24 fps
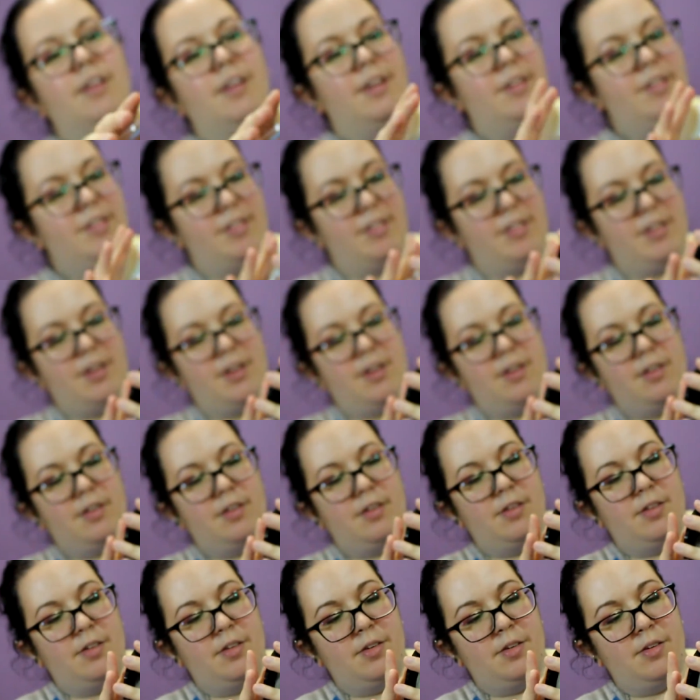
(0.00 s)
Let's see.
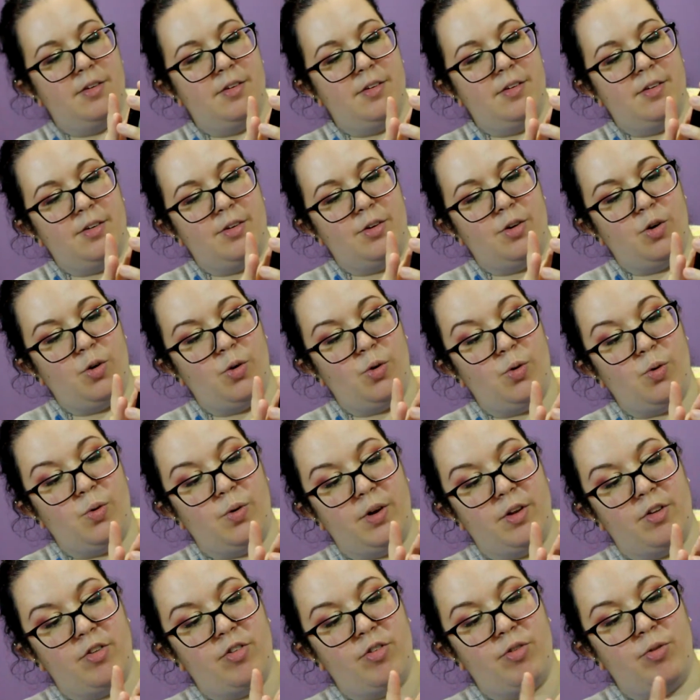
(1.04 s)
Ooh,
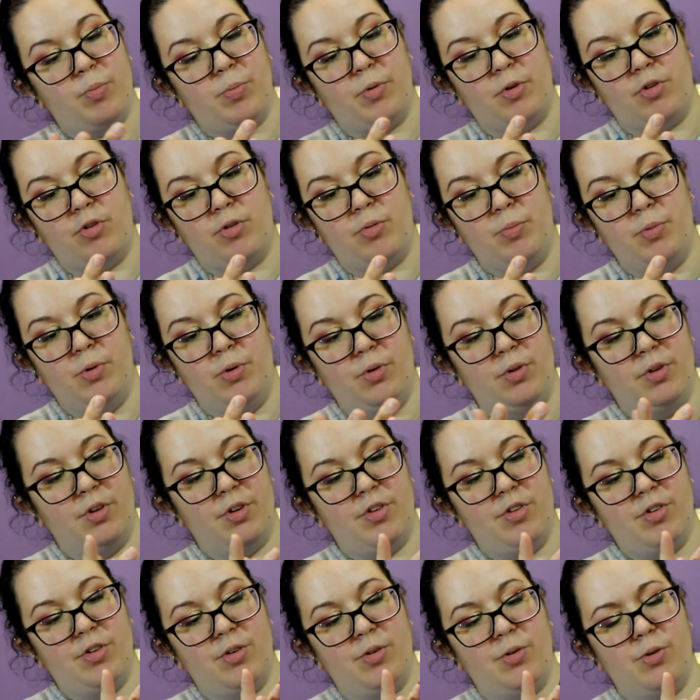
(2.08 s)
it's super smooth
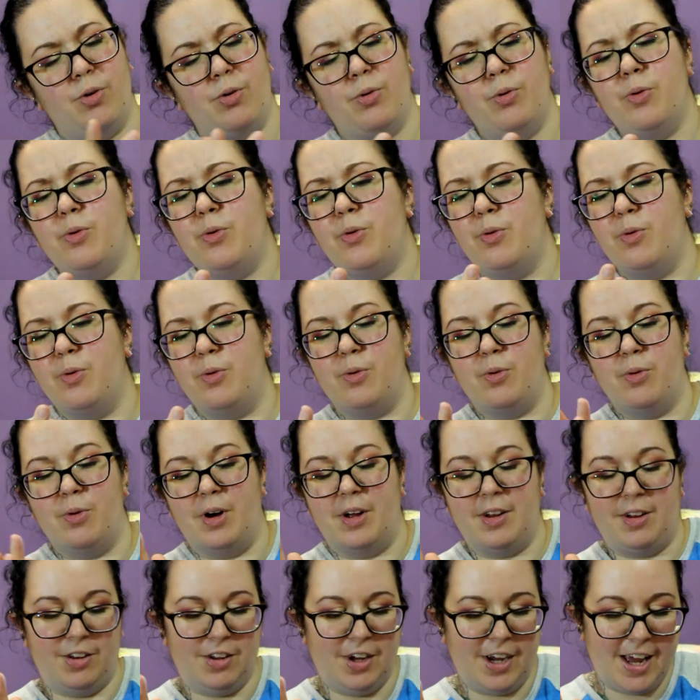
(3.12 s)
too. Ooh,
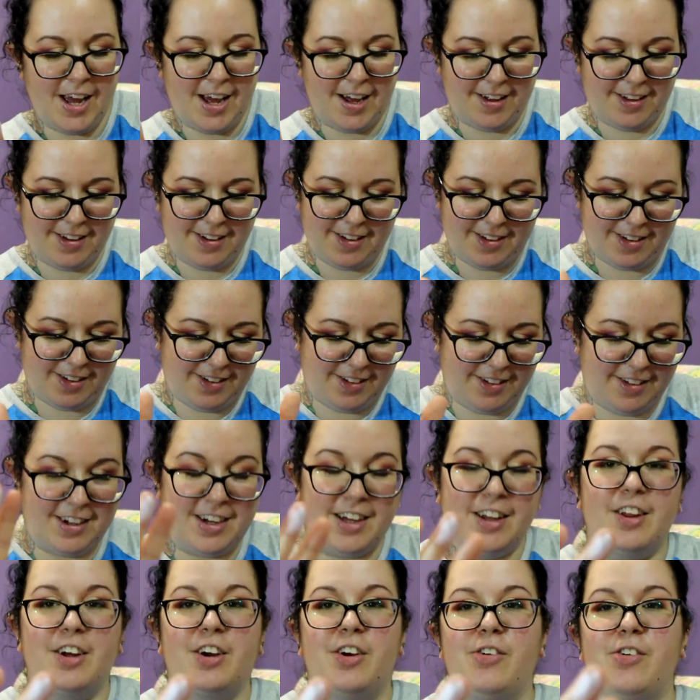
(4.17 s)
look at look
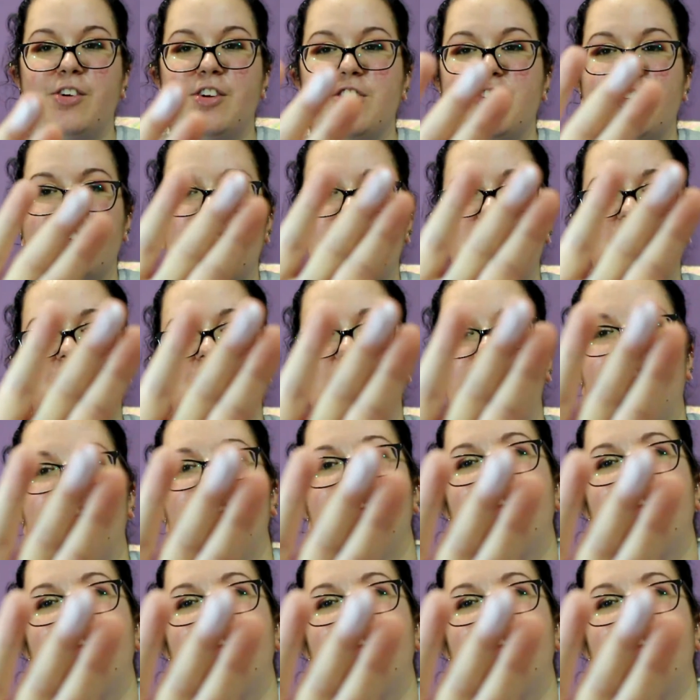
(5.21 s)
at the gorgeous.